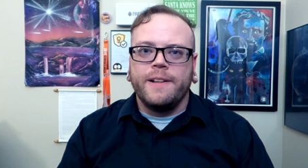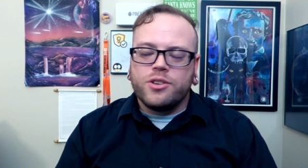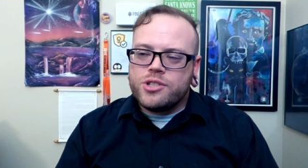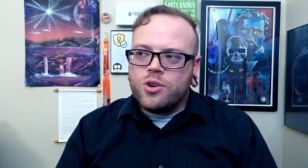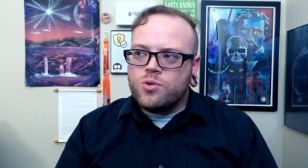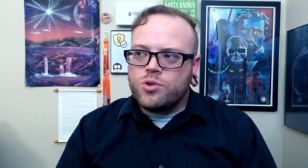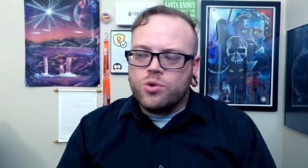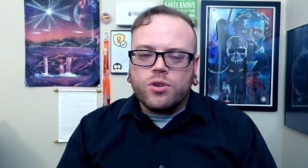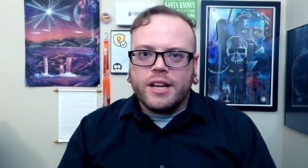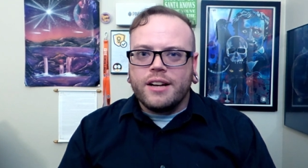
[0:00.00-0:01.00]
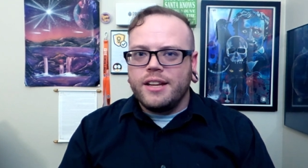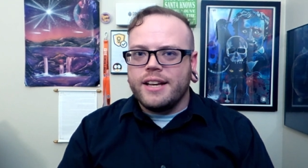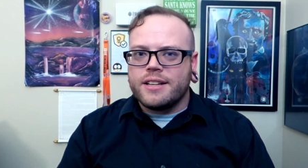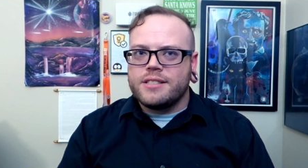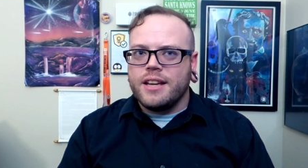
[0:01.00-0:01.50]
There's no Google
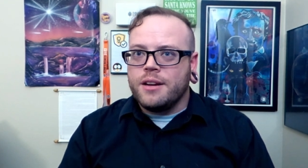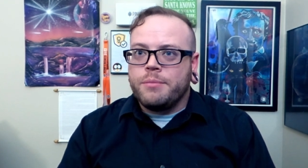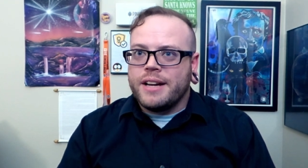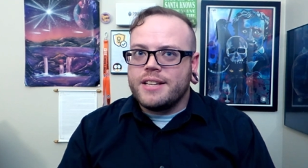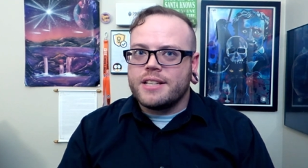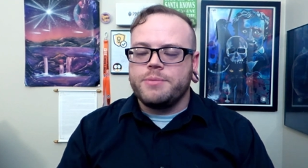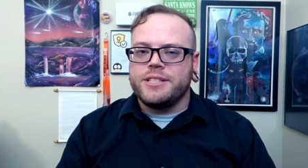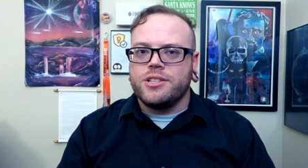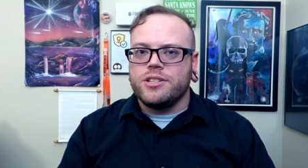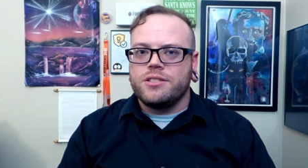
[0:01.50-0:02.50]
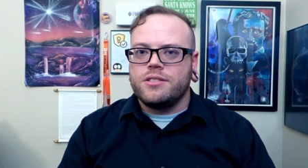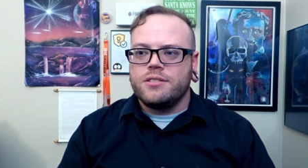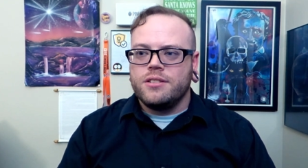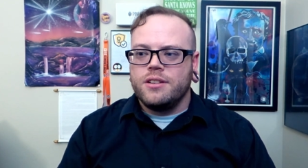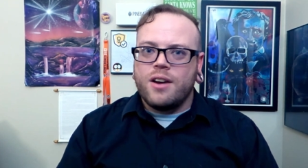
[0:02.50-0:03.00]
Analytics in my text messages.
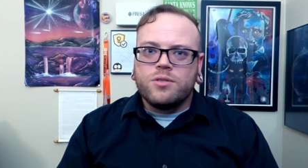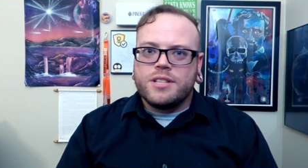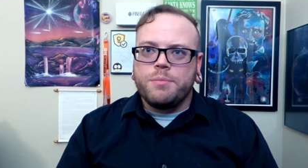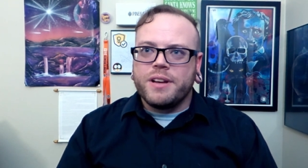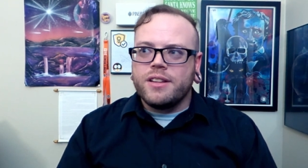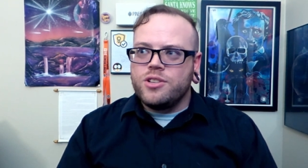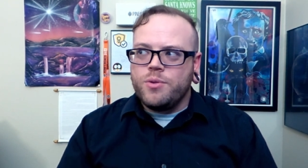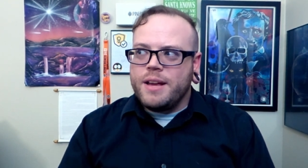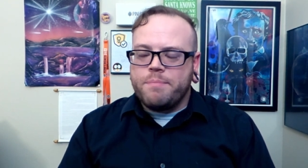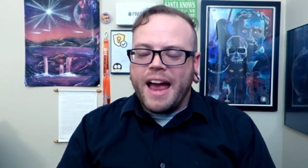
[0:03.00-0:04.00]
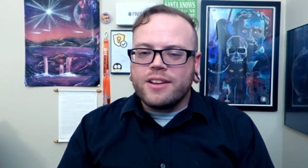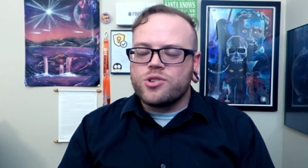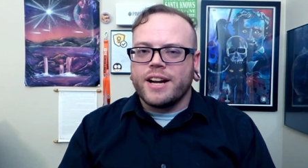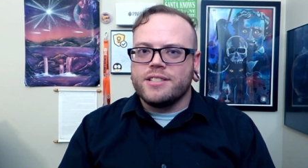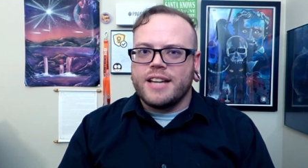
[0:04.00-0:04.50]
I don't typically do any bank
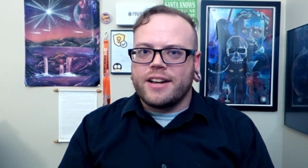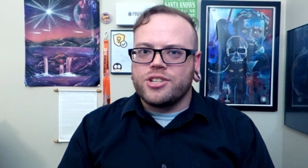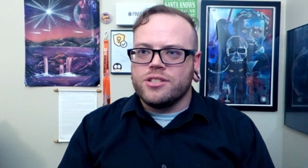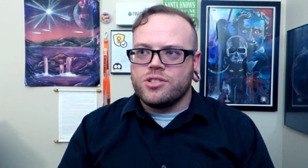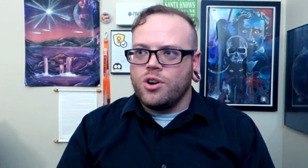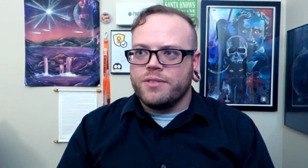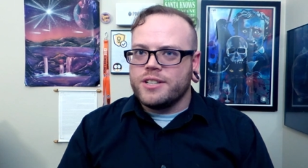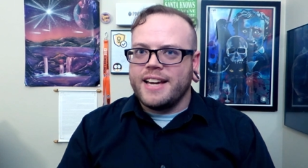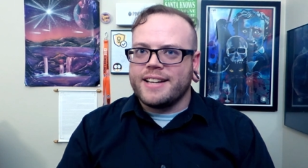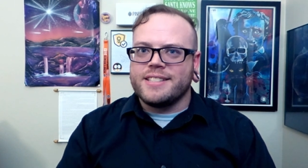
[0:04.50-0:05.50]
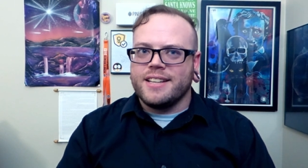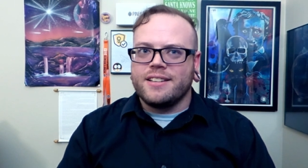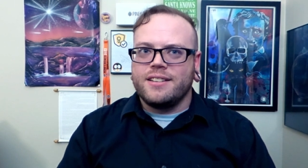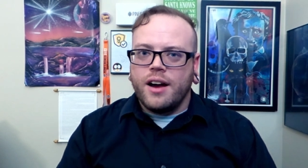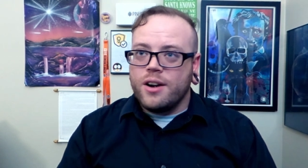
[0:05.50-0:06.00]
transactions over texting.
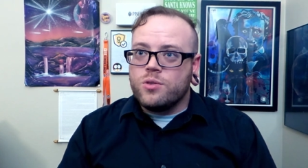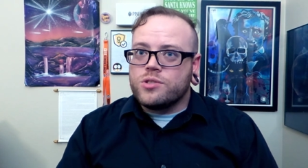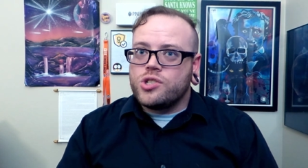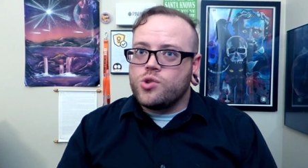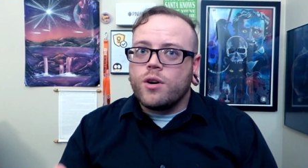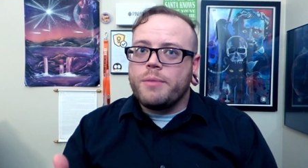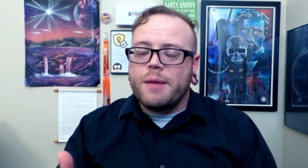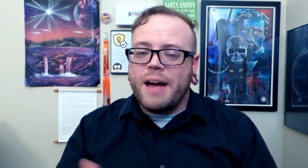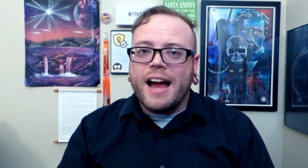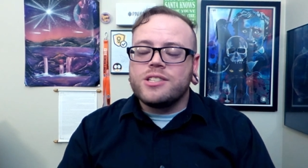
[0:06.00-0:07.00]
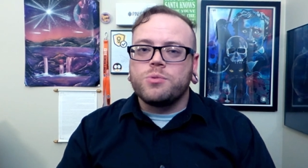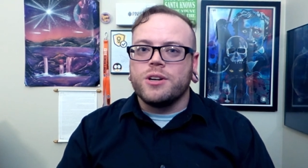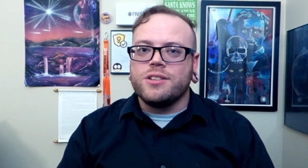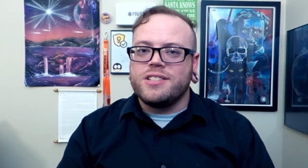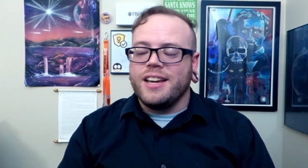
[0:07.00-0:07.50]
I don't store my
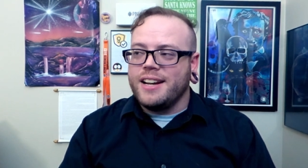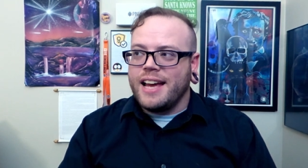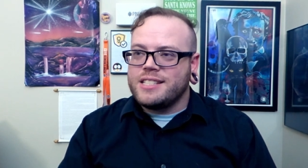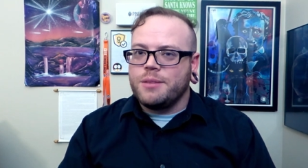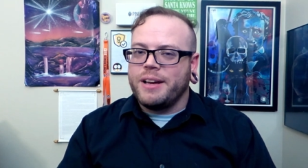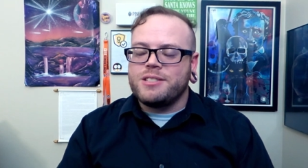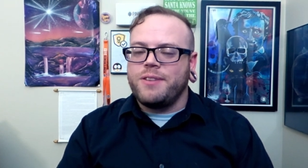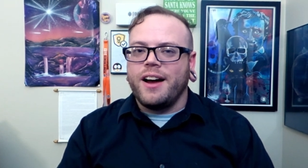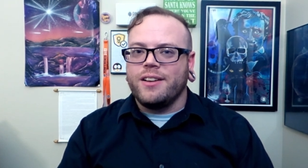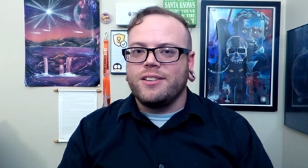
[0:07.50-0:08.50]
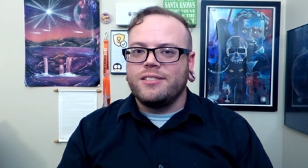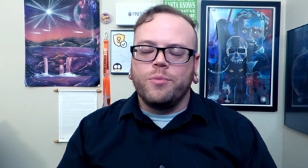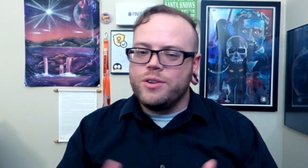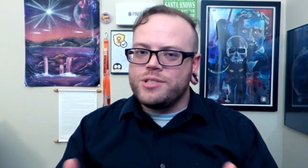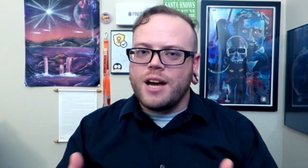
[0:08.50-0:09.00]
passwords in an SMS file.
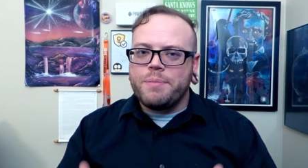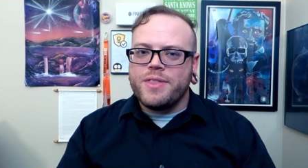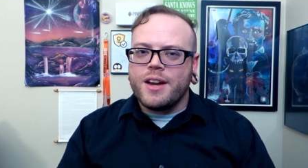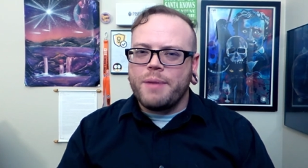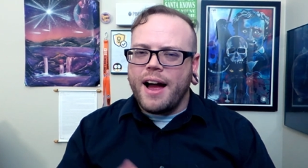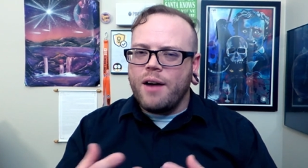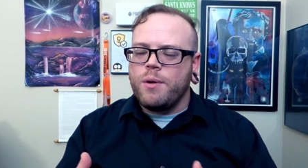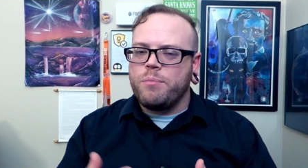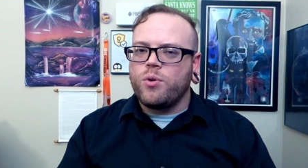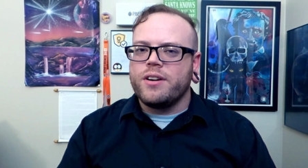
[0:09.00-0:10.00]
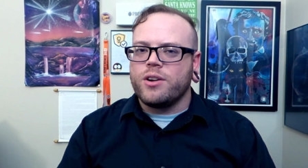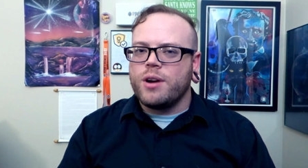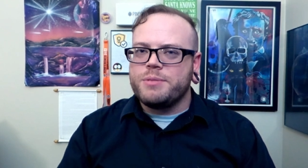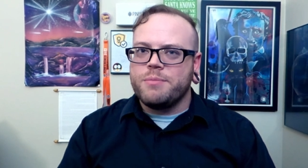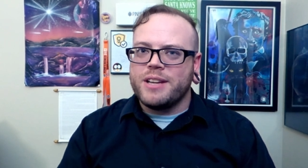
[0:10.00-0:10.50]
When you stop and think about how important
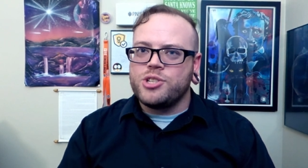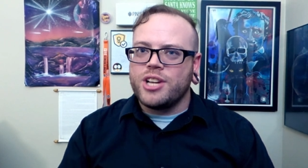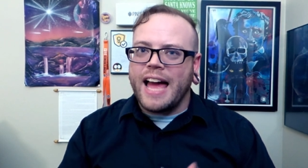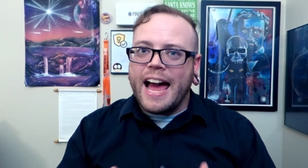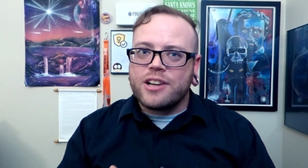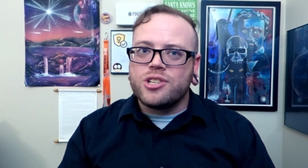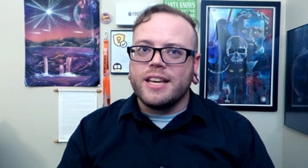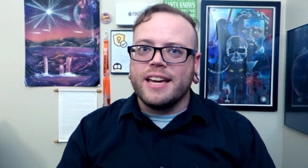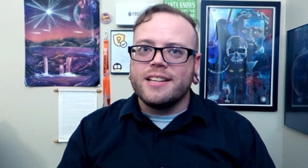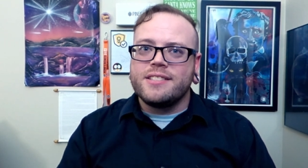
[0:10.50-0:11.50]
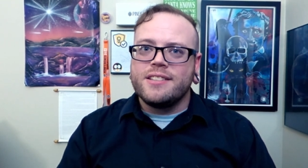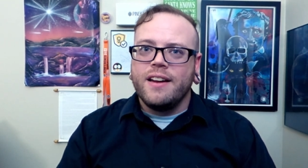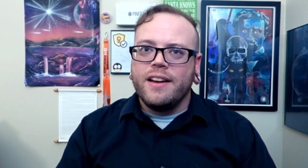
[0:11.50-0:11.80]
encrypted messaging actually is,